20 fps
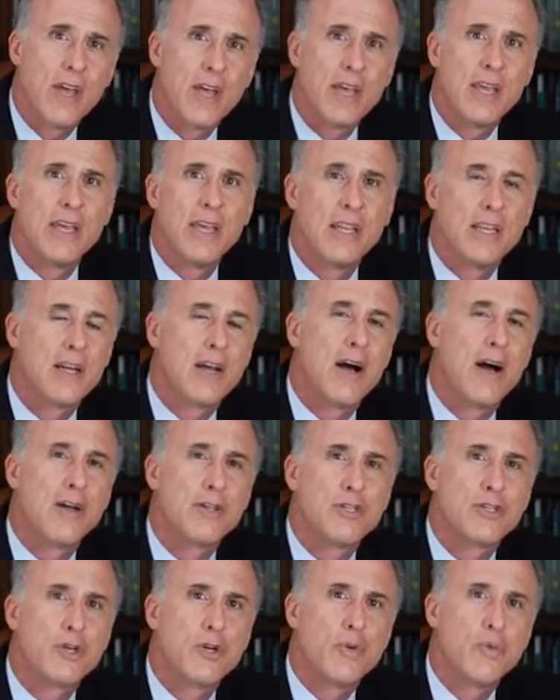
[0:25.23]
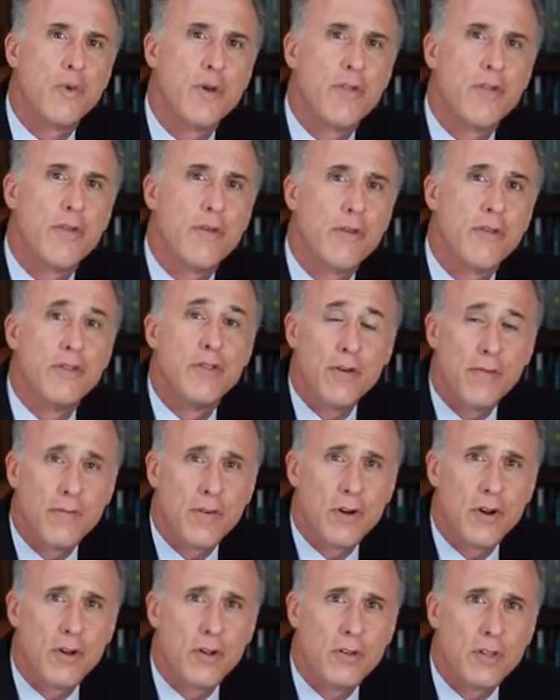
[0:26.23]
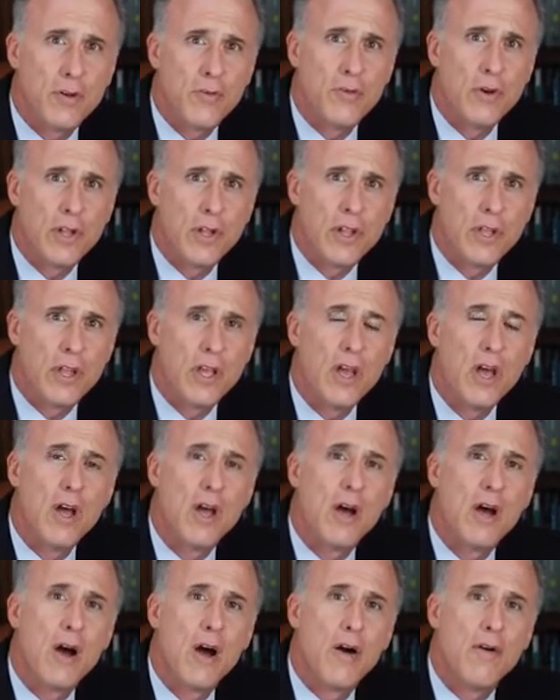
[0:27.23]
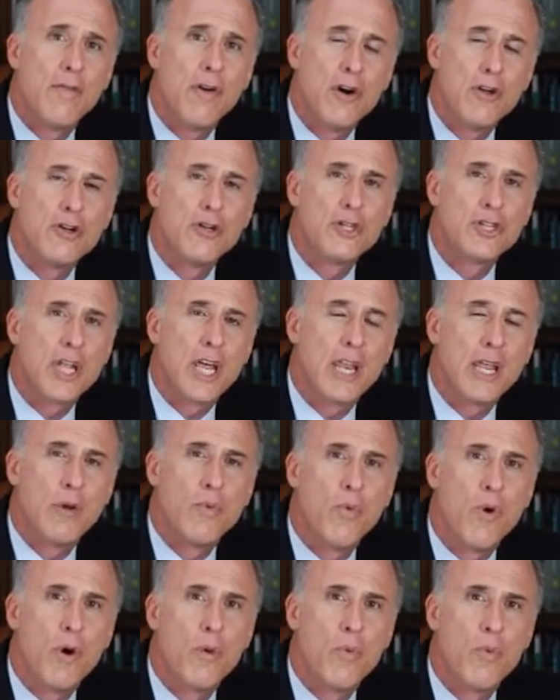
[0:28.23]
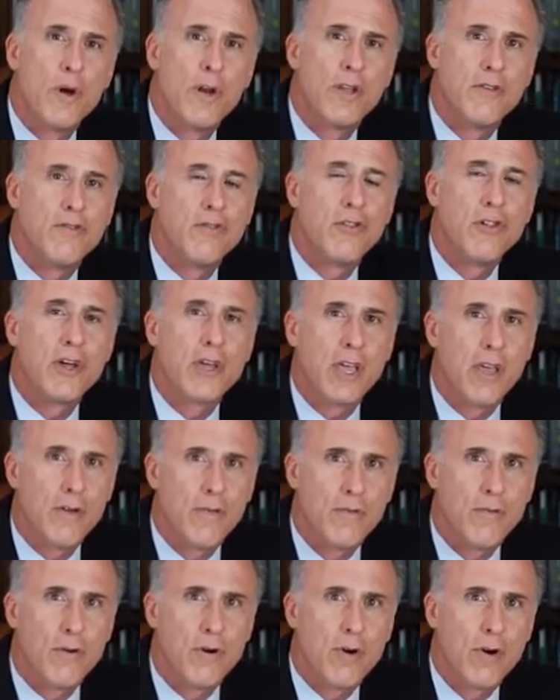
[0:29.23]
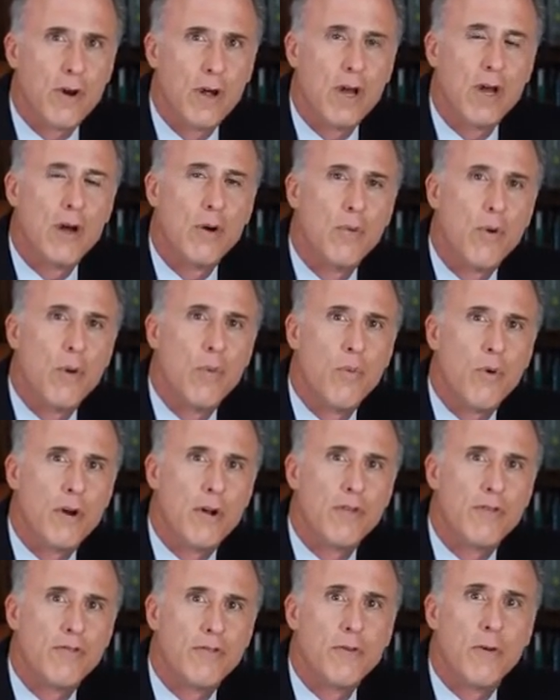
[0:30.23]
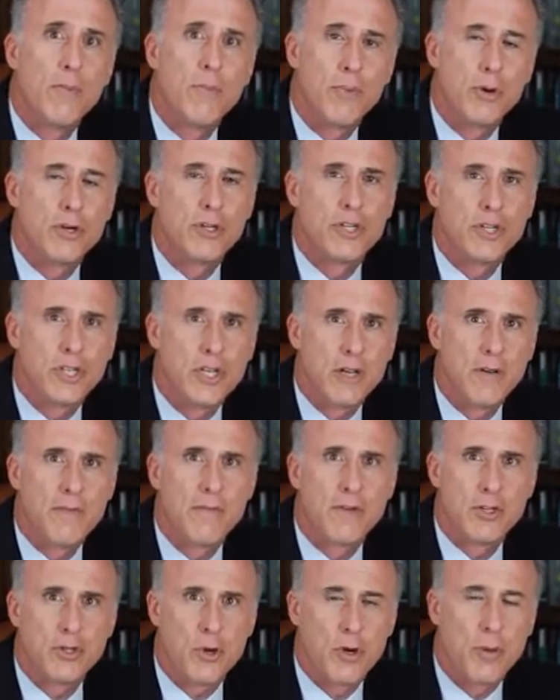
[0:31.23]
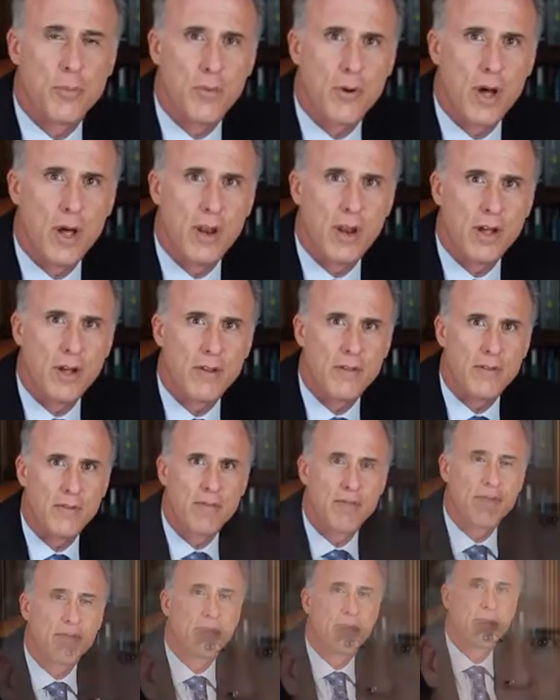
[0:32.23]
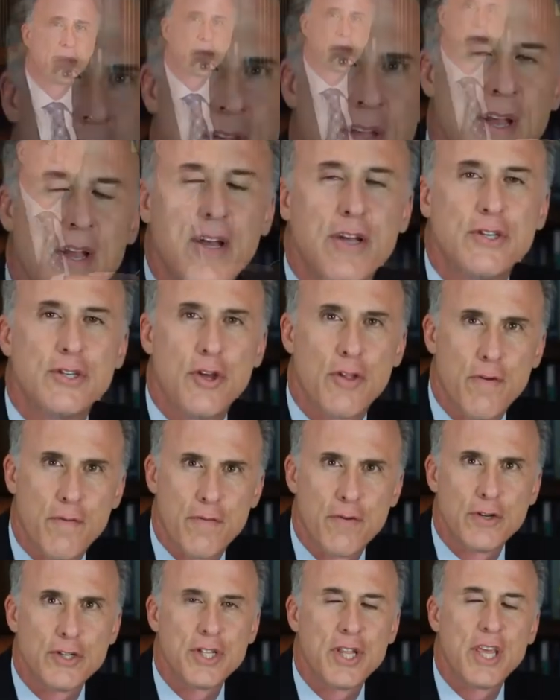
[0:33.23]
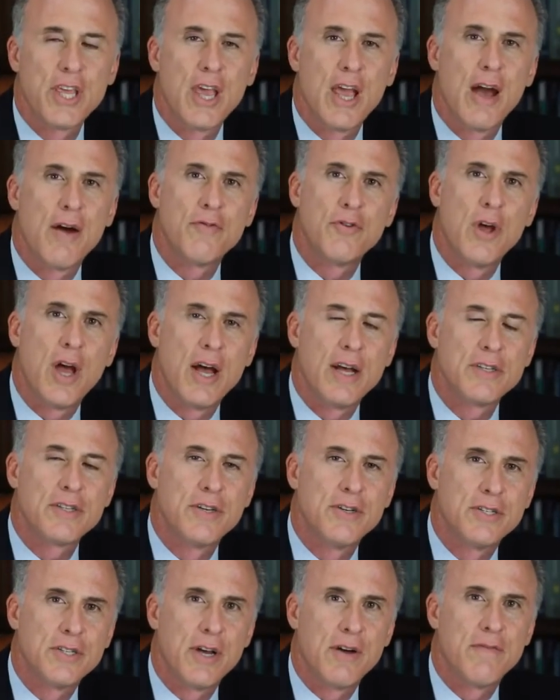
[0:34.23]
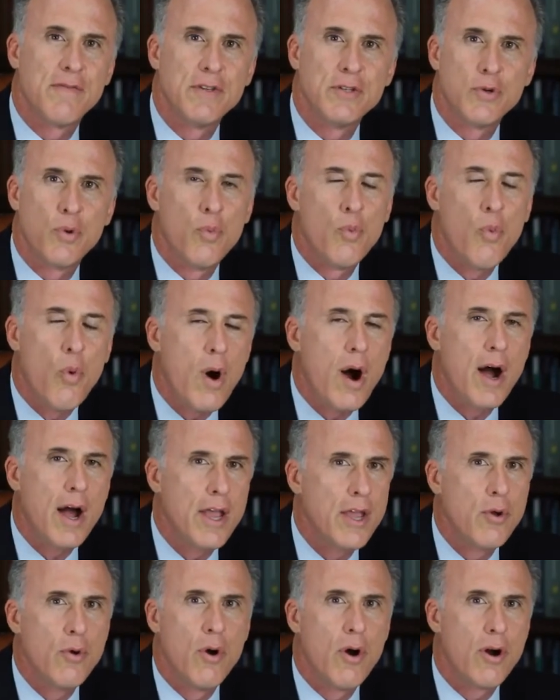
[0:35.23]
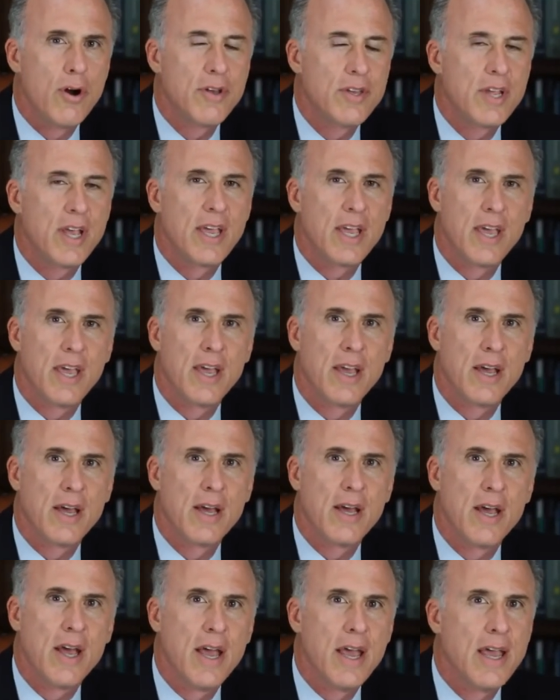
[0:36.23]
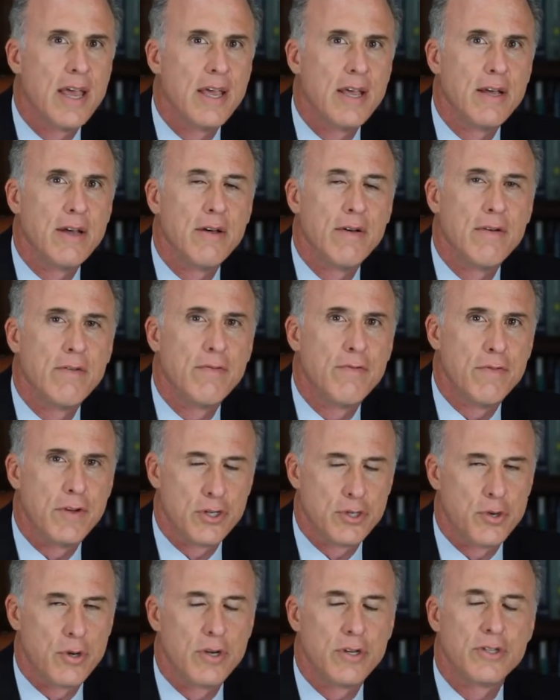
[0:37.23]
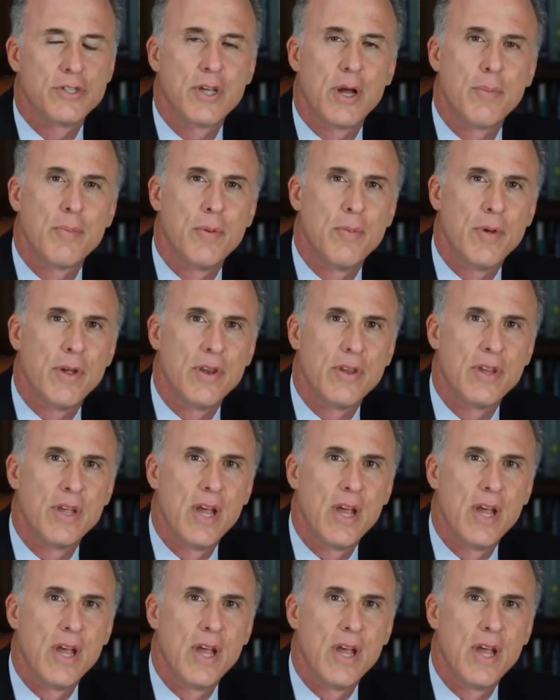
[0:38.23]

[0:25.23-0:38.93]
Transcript: in concert with the difficulty, really, of understanding what one is looking for when one is purchasing a fish oil product. So the first thing you have to ask yourself is why you are taking a fish oil supplement.